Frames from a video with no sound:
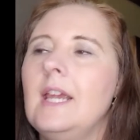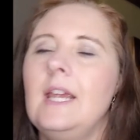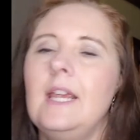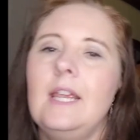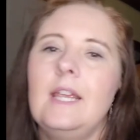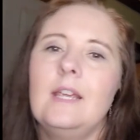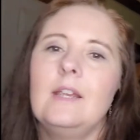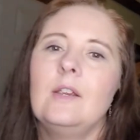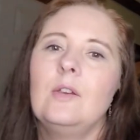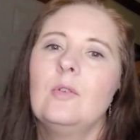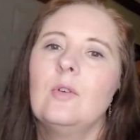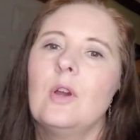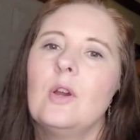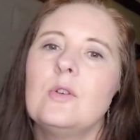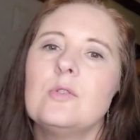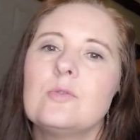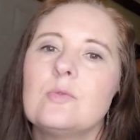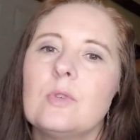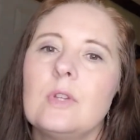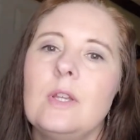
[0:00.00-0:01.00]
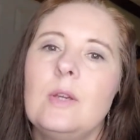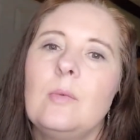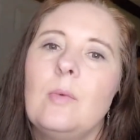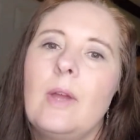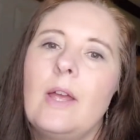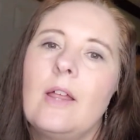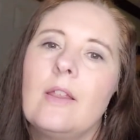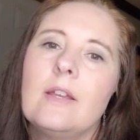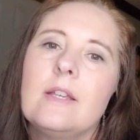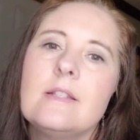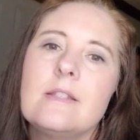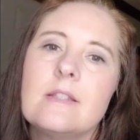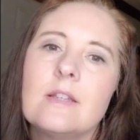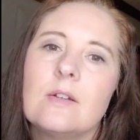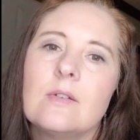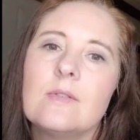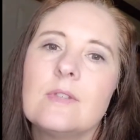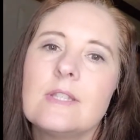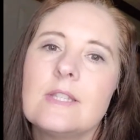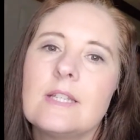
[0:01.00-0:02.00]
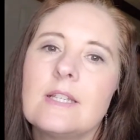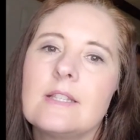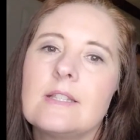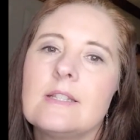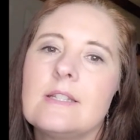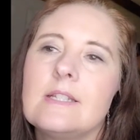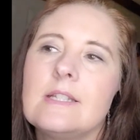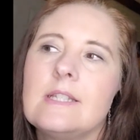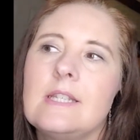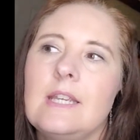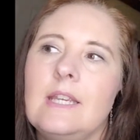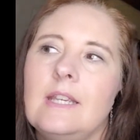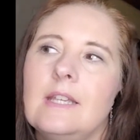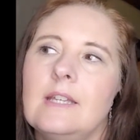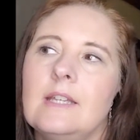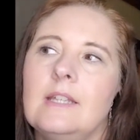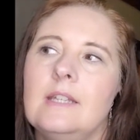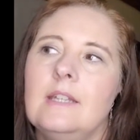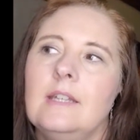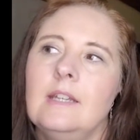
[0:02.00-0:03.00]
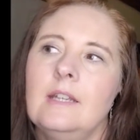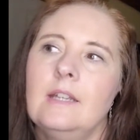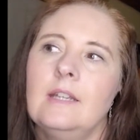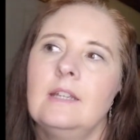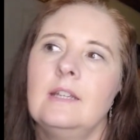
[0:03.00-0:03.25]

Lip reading: it grows really well in zone 6 to 10.